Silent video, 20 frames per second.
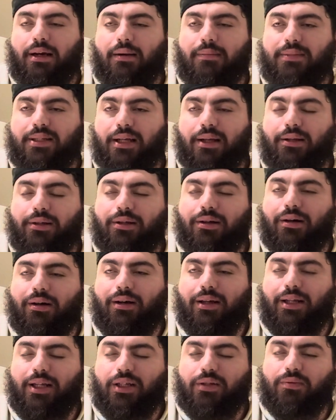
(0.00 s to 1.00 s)
I'm telling y'all
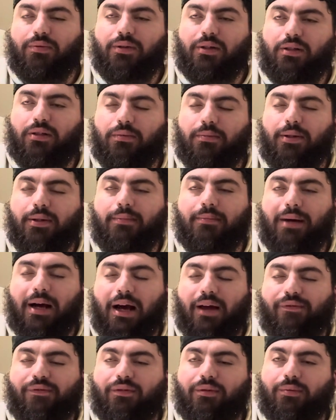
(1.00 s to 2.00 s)
in this one to be
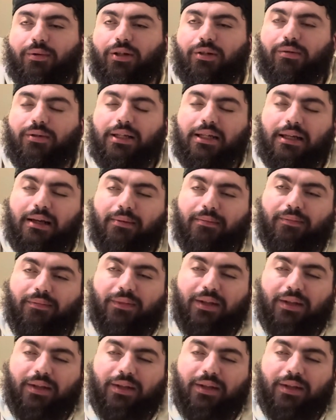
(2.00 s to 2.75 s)
mindful when you DM.